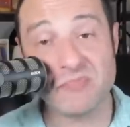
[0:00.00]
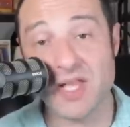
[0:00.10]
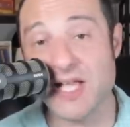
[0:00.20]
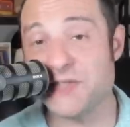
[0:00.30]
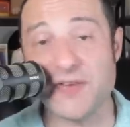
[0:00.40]

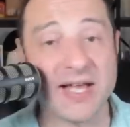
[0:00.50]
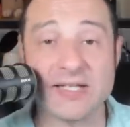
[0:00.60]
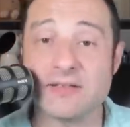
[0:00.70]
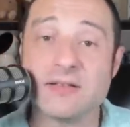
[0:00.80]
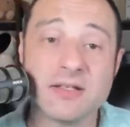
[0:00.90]
it's
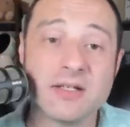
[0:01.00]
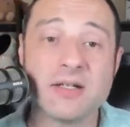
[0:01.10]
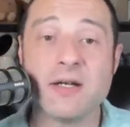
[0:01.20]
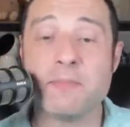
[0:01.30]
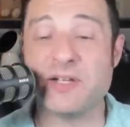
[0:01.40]
fine.
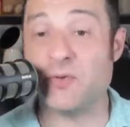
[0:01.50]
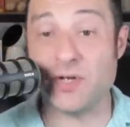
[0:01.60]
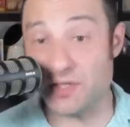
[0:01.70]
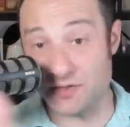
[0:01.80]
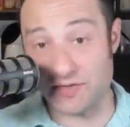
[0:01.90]
But if you
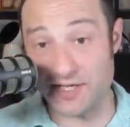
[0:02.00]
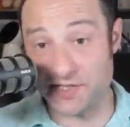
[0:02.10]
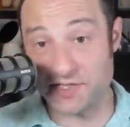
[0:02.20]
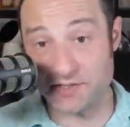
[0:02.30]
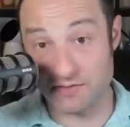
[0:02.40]
want to do
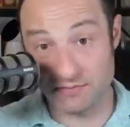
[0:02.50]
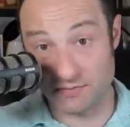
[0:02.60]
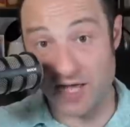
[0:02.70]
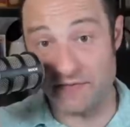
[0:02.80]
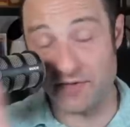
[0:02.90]
this
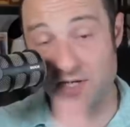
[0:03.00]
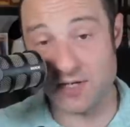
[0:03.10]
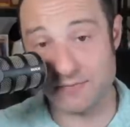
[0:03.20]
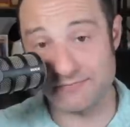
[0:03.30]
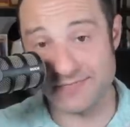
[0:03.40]
live
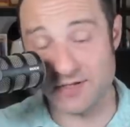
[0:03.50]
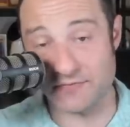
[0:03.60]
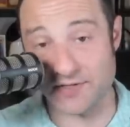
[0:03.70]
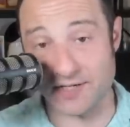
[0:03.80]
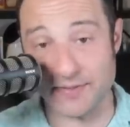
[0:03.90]
video, you can
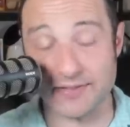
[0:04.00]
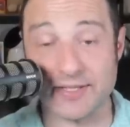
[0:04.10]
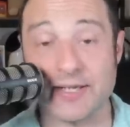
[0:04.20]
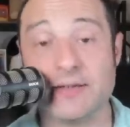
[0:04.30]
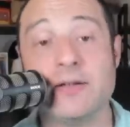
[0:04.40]
forget about
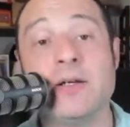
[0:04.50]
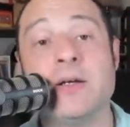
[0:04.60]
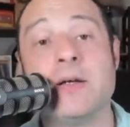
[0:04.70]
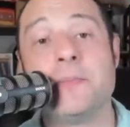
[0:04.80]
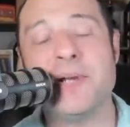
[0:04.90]
that
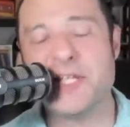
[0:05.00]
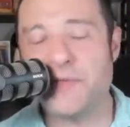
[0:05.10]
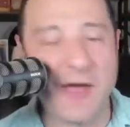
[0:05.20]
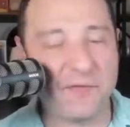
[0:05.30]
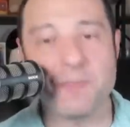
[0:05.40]
but it's
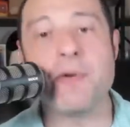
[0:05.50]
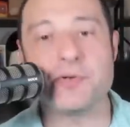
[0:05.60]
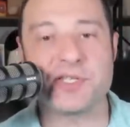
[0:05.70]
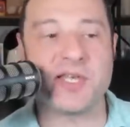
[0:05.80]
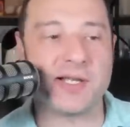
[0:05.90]
fine for
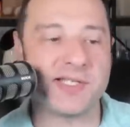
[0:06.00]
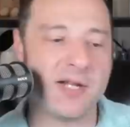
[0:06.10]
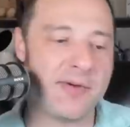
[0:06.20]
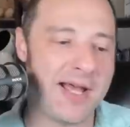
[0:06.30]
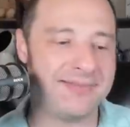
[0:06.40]
most things. You
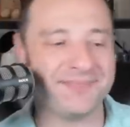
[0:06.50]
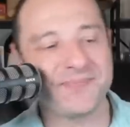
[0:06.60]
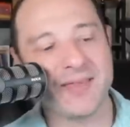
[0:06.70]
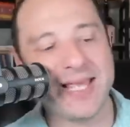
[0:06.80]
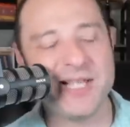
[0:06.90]
know,
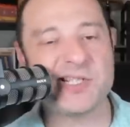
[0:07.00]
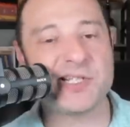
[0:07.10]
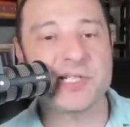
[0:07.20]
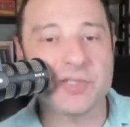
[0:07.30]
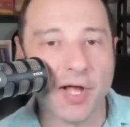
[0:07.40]
it's
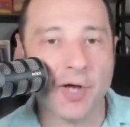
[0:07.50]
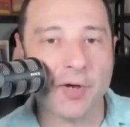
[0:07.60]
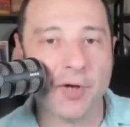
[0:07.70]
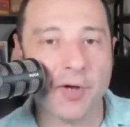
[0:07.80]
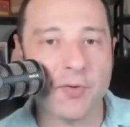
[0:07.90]

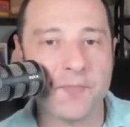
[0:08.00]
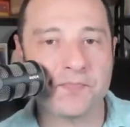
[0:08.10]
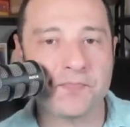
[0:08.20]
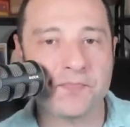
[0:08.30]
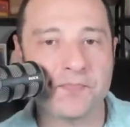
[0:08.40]
slow,
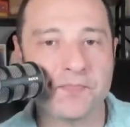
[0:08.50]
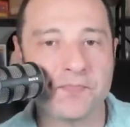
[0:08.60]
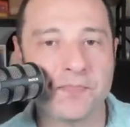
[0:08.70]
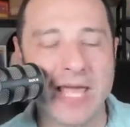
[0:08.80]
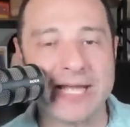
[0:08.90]
and compared to
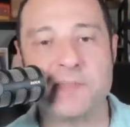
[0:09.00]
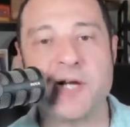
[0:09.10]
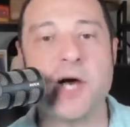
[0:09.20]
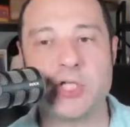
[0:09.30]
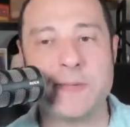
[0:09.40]
other Royal
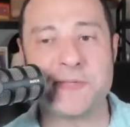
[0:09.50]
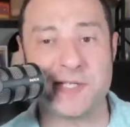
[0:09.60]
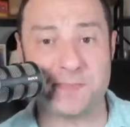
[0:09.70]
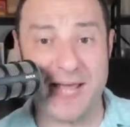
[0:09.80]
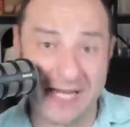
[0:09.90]
Caribbean ships,
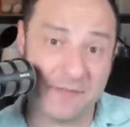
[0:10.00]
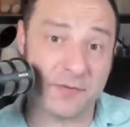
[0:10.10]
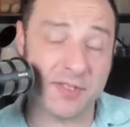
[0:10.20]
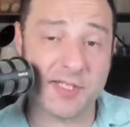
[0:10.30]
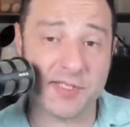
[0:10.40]
it's
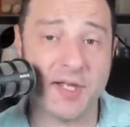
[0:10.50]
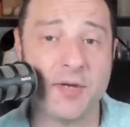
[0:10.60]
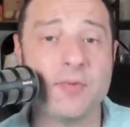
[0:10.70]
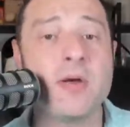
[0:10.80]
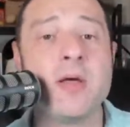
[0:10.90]
painfully slow.